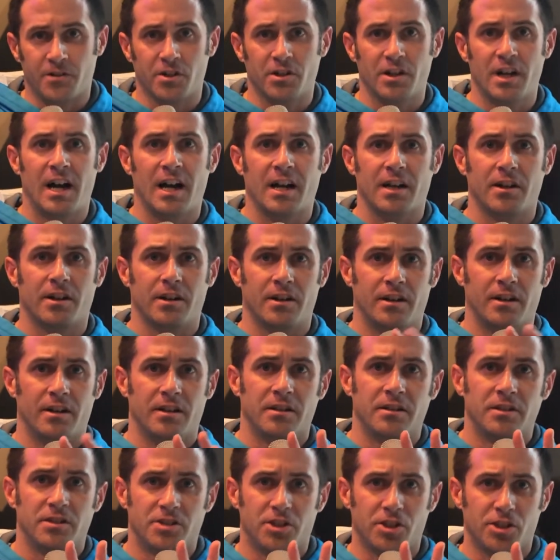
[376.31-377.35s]
not going
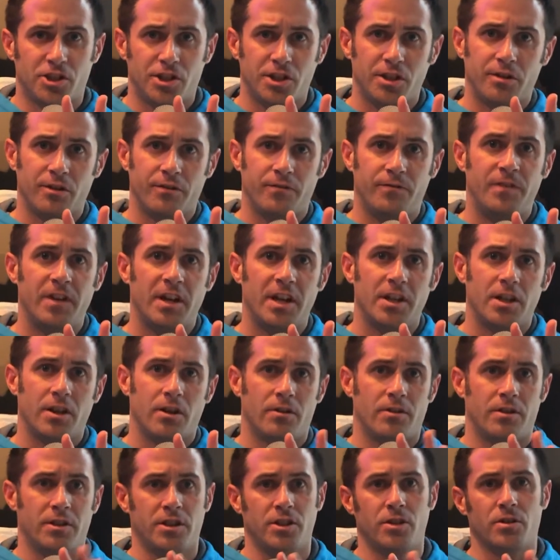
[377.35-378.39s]
to just shoot a
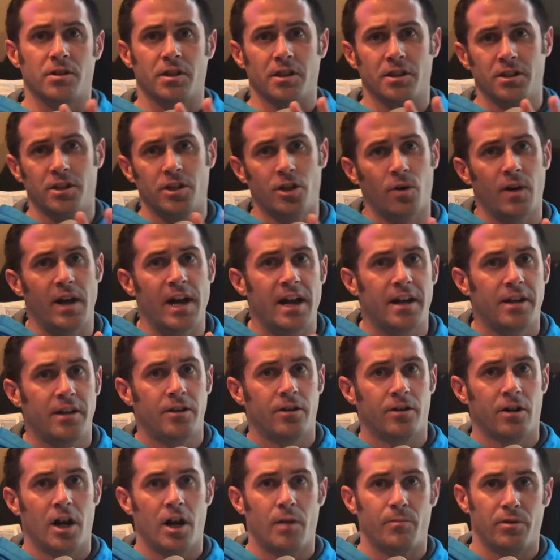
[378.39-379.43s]
video that you can,
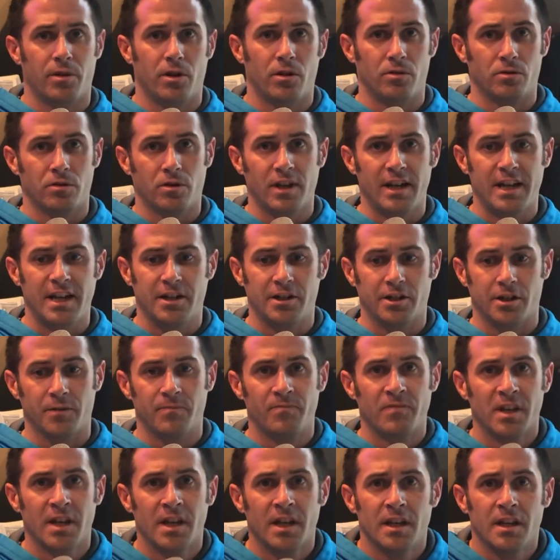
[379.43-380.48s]
edit or upload
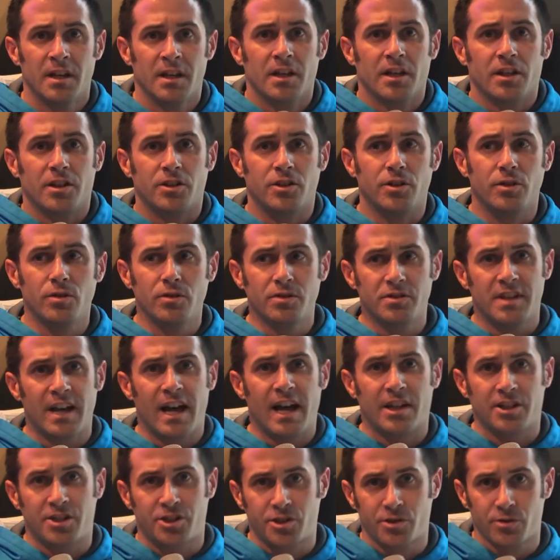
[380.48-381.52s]
later, use
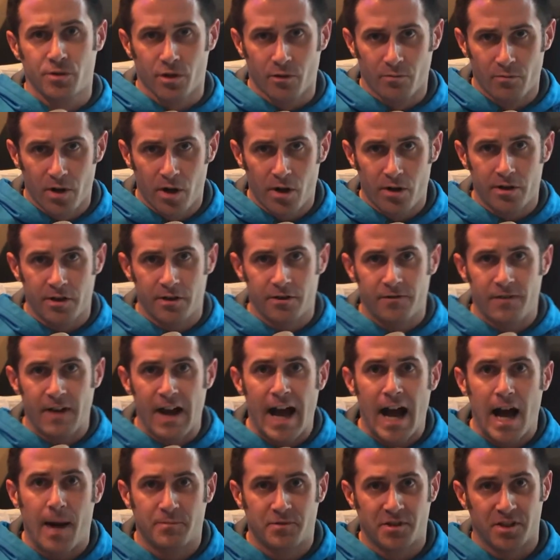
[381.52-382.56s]
that Shure Motiv
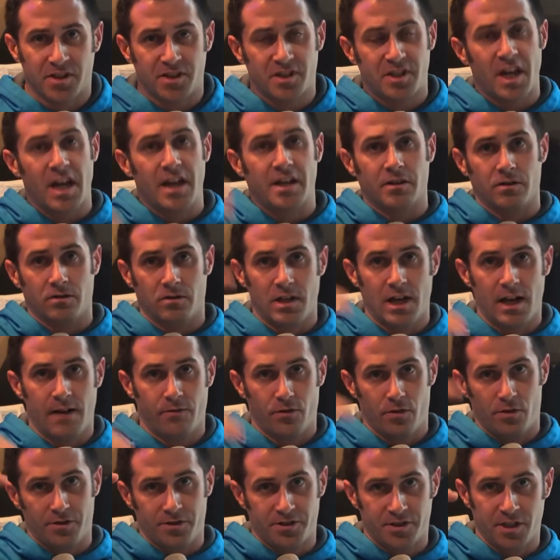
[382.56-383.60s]
app to set your
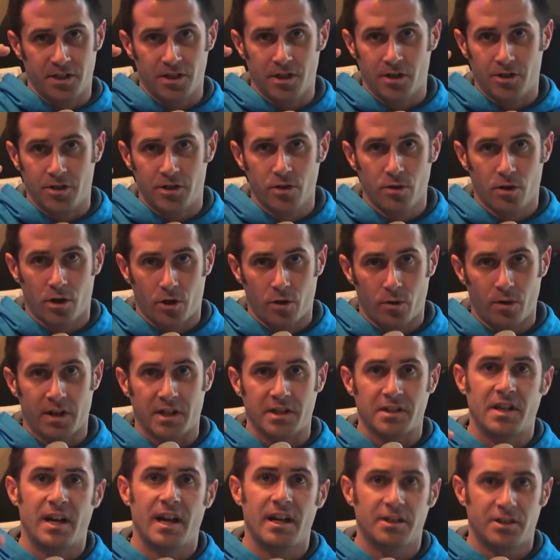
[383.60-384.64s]
levels. Do a
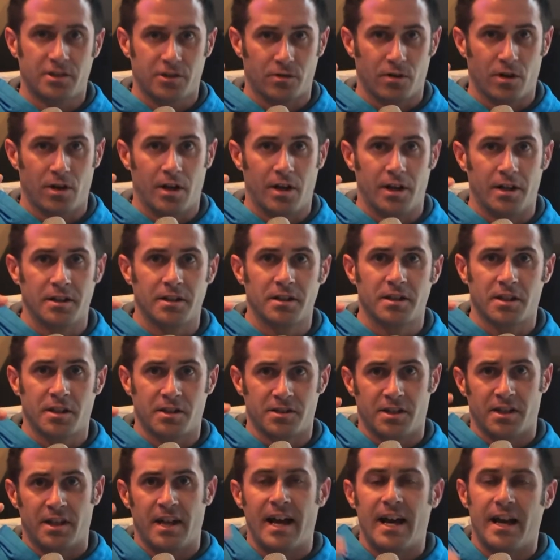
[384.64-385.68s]
quick test run
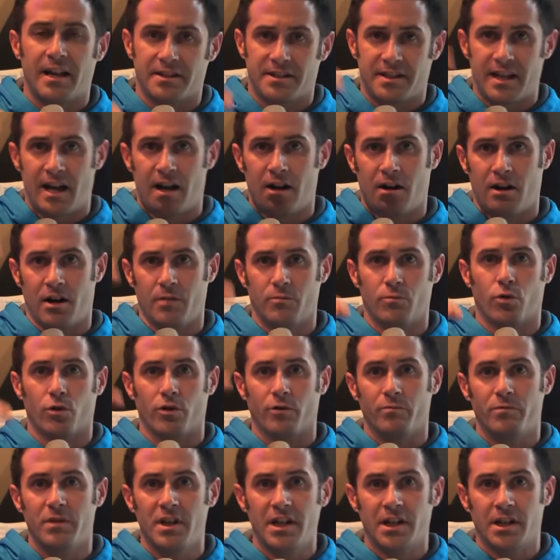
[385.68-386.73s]
because it has that
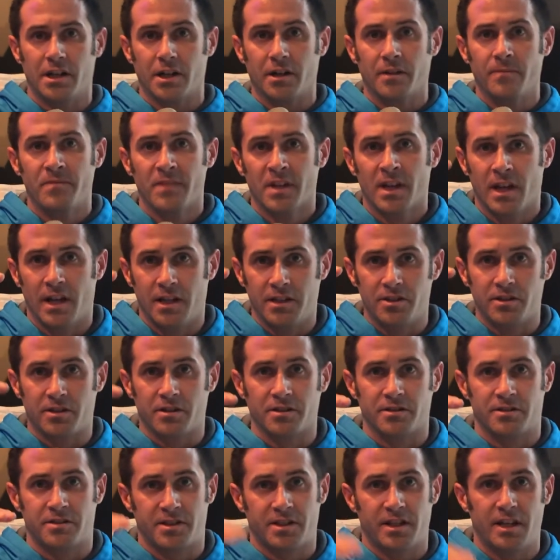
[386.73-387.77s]
onboard meter, and you
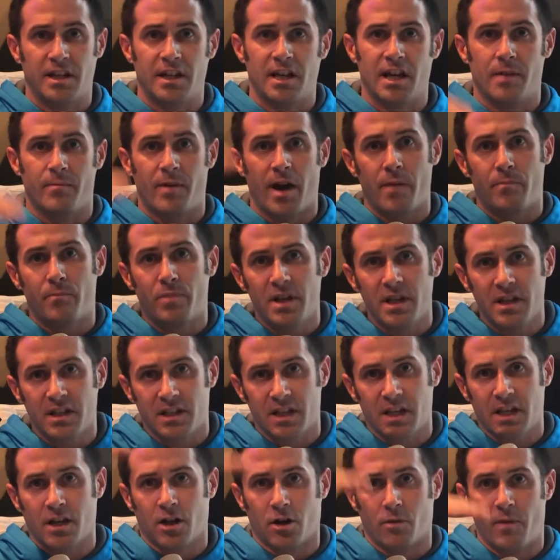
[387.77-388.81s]
can see, am I
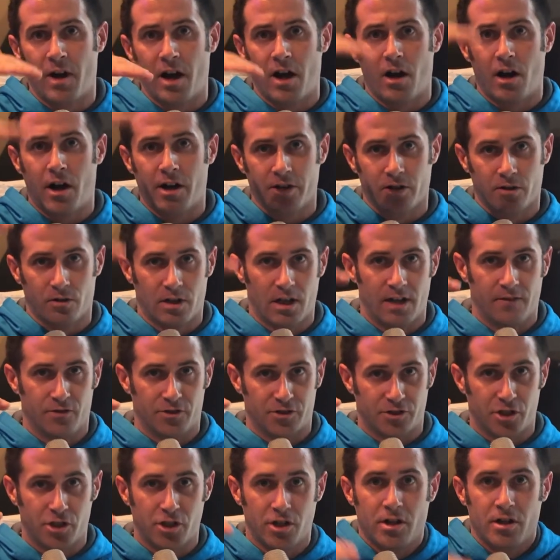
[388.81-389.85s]
peaking? Are my audio
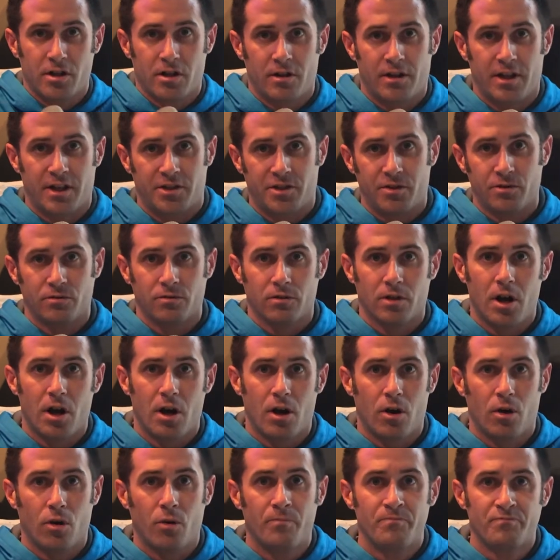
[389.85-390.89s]
levels good? Are they too
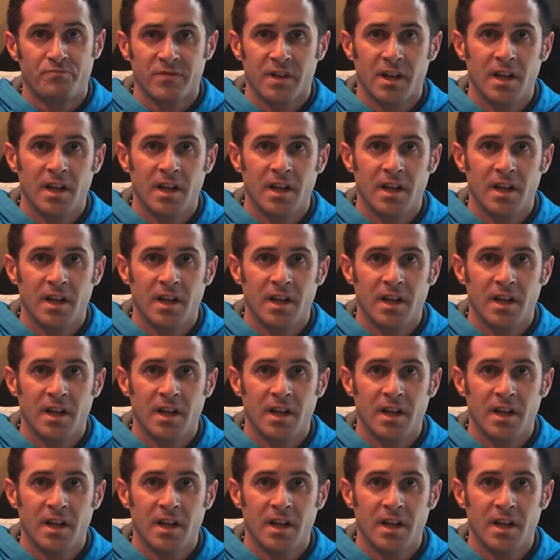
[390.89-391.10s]
low?